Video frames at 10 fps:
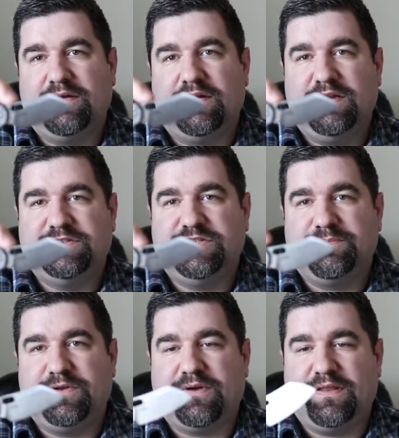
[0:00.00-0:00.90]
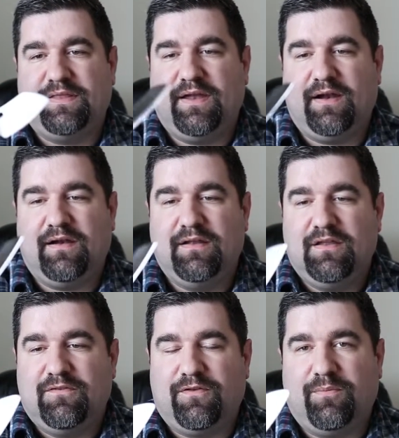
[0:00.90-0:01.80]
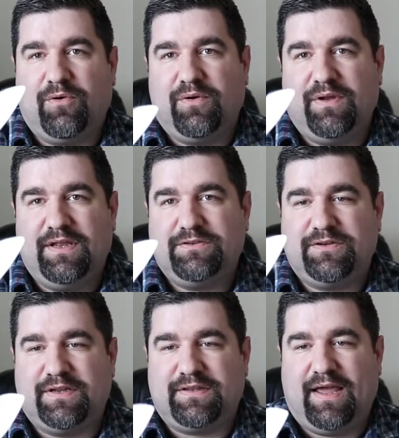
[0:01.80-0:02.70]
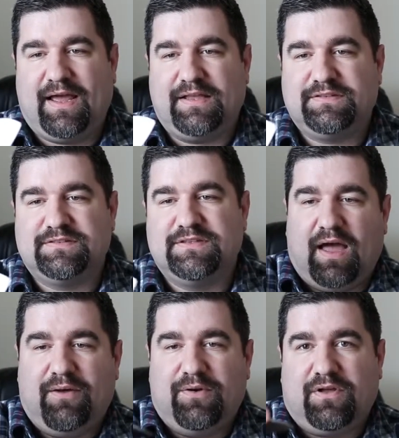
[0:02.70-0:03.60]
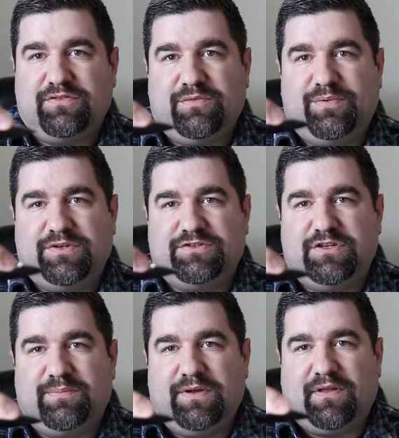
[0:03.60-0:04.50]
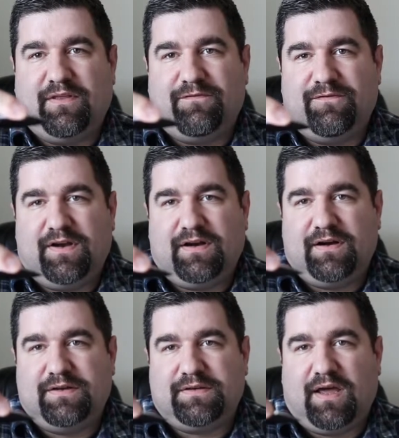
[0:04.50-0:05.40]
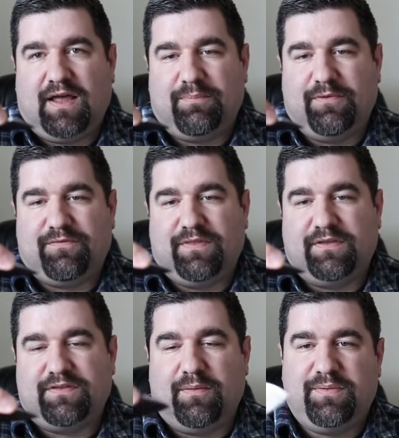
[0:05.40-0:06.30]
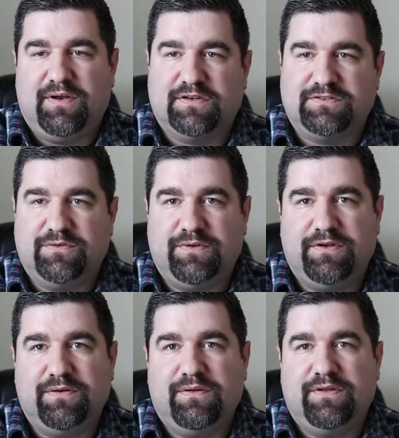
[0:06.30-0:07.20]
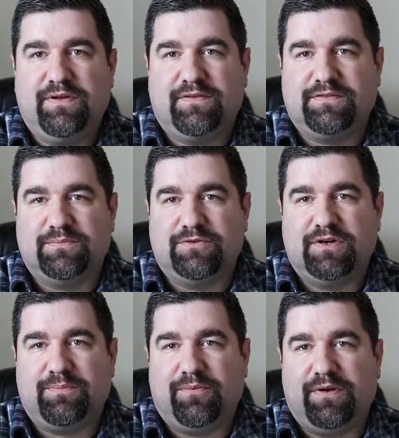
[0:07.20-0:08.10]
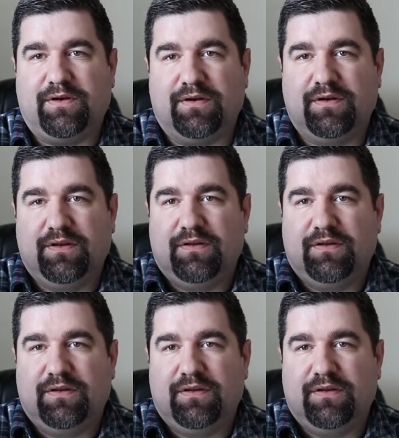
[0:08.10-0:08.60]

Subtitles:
You're going to need jimping right there. For the more intricate tasks, I would also put jimping on the very top of this up here. So when you have some grip when you're